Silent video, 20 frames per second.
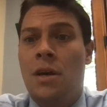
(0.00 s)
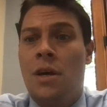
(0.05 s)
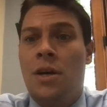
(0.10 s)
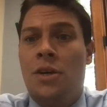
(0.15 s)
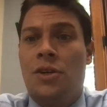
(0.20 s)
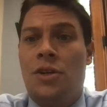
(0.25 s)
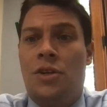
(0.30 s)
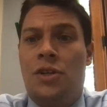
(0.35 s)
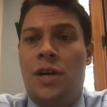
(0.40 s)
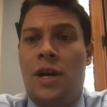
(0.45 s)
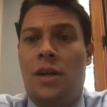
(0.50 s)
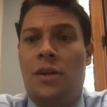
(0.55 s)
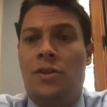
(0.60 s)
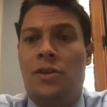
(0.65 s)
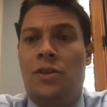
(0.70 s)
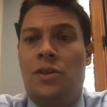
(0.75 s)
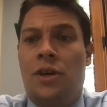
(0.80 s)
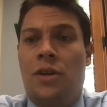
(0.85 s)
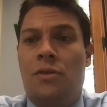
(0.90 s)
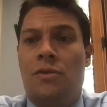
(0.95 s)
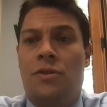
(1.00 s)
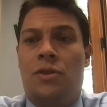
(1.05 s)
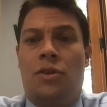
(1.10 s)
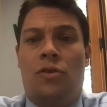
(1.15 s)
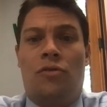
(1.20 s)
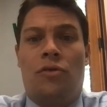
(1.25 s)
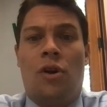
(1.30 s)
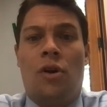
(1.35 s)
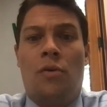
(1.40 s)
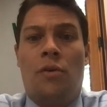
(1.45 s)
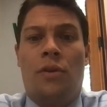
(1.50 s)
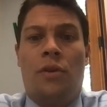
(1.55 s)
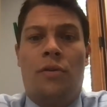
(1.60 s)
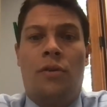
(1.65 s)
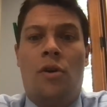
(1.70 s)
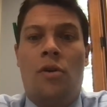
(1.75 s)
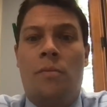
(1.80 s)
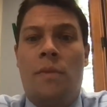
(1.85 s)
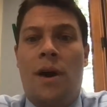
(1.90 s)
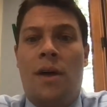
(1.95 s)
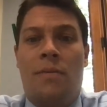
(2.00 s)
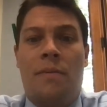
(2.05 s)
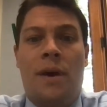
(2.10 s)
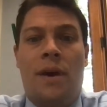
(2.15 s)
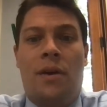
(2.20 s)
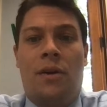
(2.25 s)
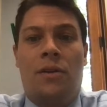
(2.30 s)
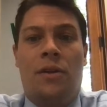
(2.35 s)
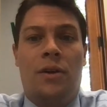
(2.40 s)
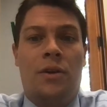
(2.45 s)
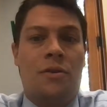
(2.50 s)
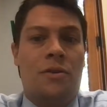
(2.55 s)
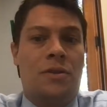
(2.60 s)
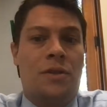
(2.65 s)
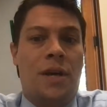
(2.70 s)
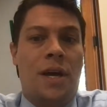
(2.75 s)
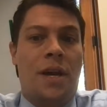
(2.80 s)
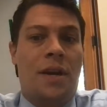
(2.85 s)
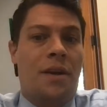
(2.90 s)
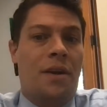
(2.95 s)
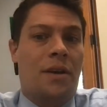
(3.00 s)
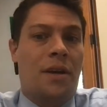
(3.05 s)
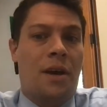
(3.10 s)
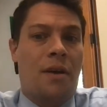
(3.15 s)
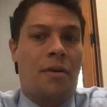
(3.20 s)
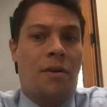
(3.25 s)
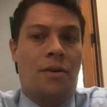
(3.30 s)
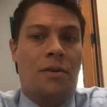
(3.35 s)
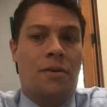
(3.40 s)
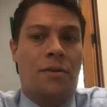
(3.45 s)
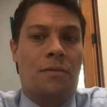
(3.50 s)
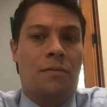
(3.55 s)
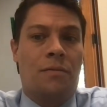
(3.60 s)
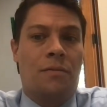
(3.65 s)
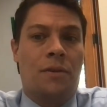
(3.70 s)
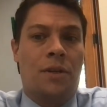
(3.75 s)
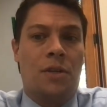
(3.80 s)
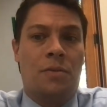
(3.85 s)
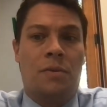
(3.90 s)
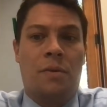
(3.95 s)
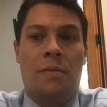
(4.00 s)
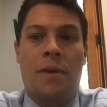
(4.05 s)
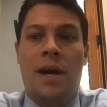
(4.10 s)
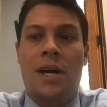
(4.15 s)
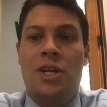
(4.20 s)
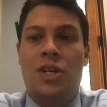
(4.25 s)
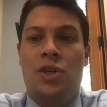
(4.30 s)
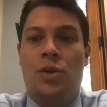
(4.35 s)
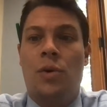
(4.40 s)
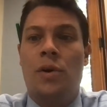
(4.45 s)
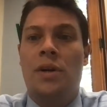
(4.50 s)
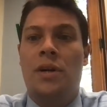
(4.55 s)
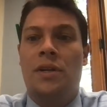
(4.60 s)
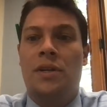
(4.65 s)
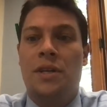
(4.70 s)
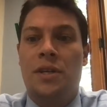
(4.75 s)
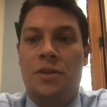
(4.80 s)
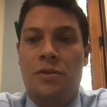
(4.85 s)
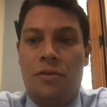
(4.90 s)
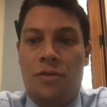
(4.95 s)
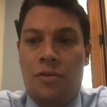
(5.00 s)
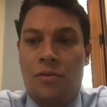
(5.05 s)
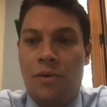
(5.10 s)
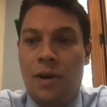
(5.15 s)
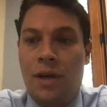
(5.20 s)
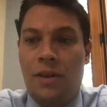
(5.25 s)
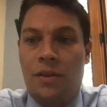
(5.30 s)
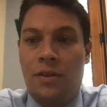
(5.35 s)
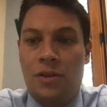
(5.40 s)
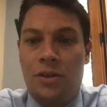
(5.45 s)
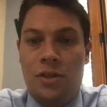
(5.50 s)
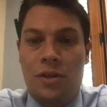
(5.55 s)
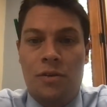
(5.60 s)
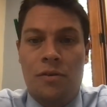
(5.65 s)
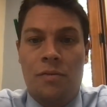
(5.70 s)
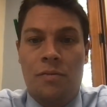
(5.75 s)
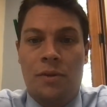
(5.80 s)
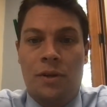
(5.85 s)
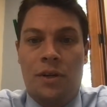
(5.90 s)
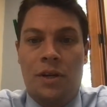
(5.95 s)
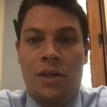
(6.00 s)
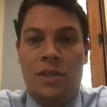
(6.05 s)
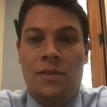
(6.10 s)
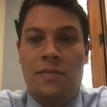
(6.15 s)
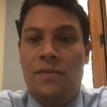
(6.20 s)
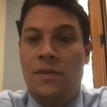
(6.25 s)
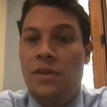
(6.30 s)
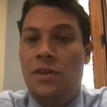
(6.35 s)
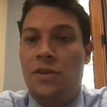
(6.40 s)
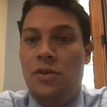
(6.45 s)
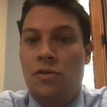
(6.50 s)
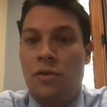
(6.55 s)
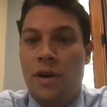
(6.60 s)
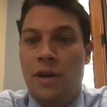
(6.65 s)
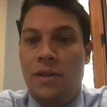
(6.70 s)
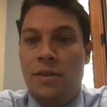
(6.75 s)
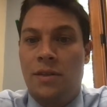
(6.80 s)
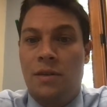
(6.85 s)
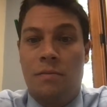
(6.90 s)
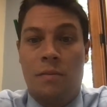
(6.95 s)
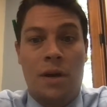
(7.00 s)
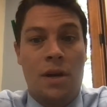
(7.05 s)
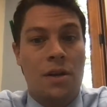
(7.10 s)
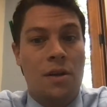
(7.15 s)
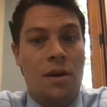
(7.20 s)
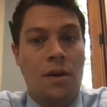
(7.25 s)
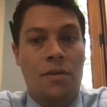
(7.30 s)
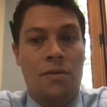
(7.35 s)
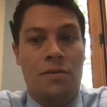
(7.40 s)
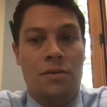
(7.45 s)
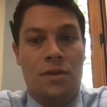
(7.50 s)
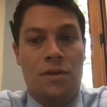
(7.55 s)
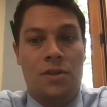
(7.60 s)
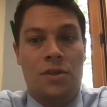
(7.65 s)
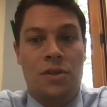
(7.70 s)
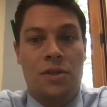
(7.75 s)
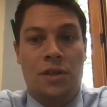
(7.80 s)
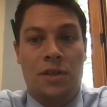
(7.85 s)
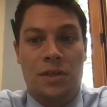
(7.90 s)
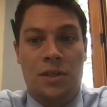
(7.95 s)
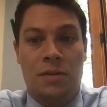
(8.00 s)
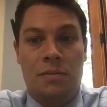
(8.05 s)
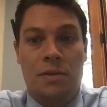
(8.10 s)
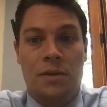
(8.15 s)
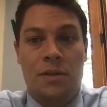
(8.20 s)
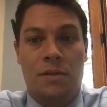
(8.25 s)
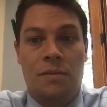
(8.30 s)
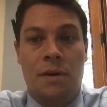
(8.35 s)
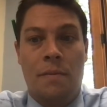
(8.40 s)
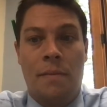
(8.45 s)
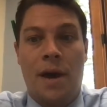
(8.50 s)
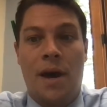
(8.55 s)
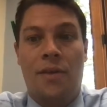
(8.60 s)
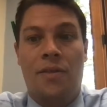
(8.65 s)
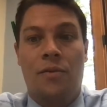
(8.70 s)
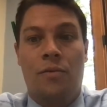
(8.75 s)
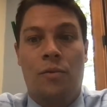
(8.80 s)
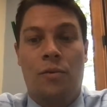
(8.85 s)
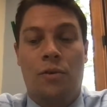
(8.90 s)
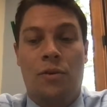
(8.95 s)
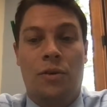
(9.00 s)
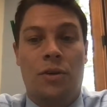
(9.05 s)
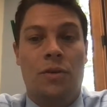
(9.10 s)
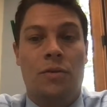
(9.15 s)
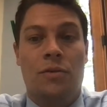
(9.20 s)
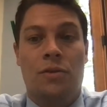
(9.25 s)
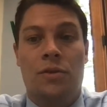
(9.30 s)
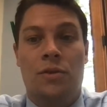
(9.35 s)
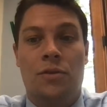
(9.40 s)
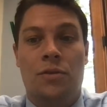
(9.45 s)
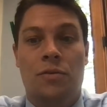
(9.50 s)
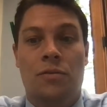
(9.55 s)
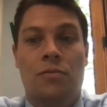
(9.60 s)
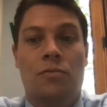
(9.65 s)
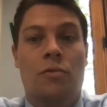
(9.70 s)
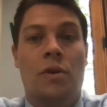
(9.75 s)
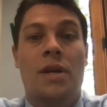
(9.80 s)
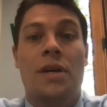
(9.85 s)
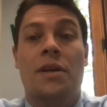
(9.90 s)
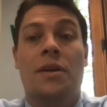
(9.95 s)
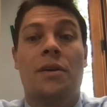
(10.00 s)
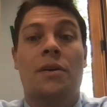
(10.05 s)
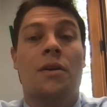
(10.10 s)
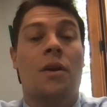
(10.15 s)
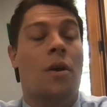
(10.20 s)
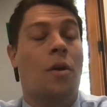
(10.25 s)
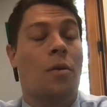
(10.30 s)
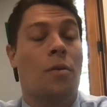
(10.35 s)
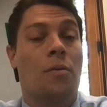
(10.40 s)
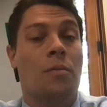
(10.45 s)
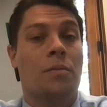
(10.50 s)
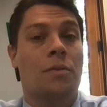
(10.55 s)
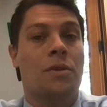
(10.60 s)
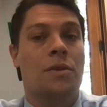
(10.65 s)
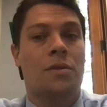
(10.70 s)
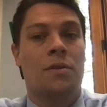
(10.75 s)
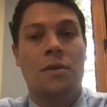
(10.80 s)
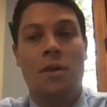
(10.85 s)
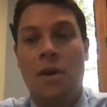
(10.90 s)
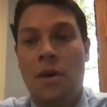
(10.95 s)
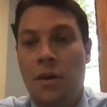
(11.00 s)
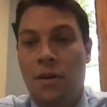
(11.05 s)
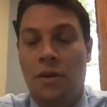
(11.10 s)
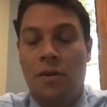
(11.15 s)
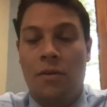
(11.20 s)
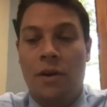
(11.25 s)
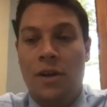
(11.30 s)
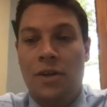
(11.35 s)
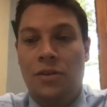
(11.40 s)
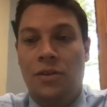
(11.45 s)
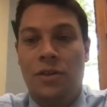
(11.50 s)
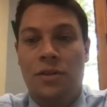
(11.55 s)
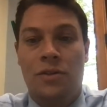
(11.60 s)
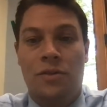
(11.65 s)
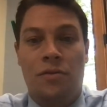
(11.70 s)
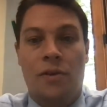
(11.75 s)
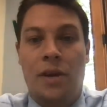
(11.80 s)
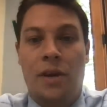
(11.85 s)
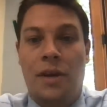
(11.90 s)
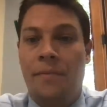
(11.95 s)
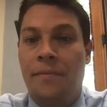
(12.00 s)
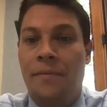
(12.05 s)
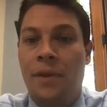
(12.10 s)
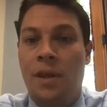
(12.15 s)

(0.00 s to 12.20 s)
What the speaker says: She challenges others to grow in their own mathematical understanding and character. It has been my joy to teach her throughout this year, and because of these traits and many others that she exhibits, my math award goes to Reagan Holmes. Congratulations, Reagan.